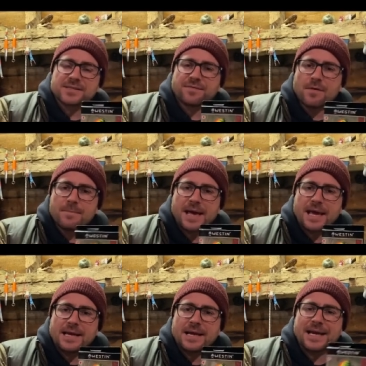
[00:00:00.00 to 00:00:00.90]
for
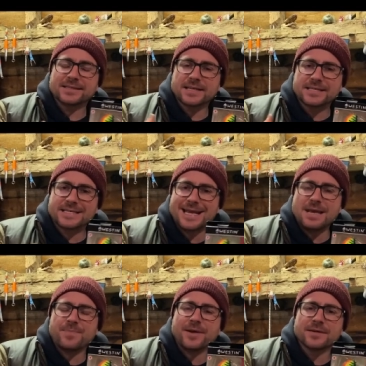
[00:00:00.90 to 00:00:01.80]
me is a
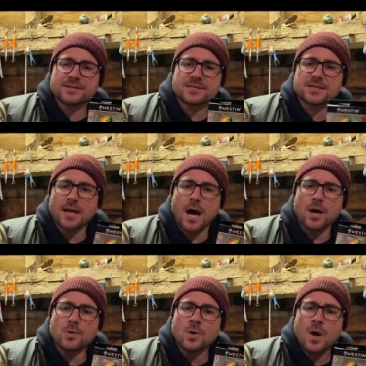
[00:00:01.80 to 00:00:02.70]
deep and
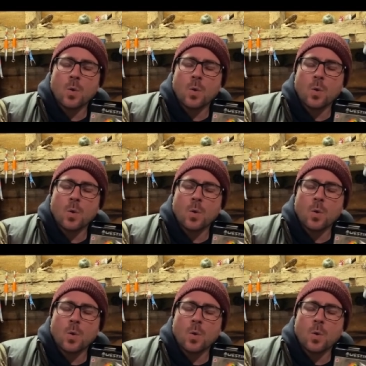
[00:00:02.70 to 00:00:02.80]
slow